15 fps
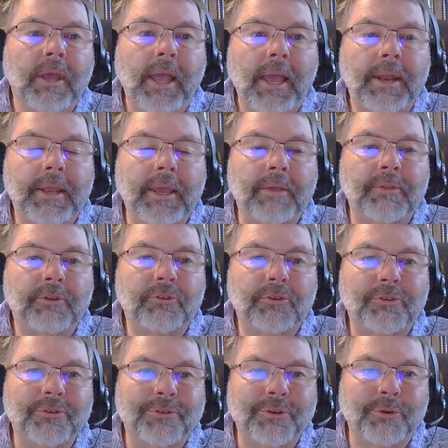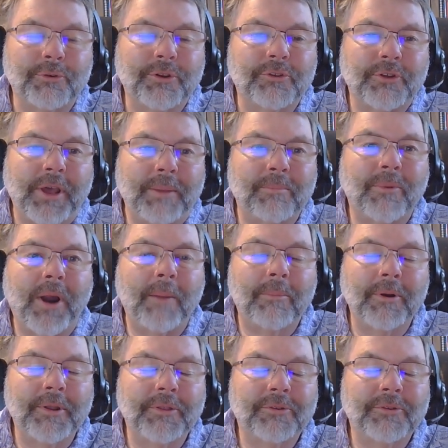and again, this isn't designed properly.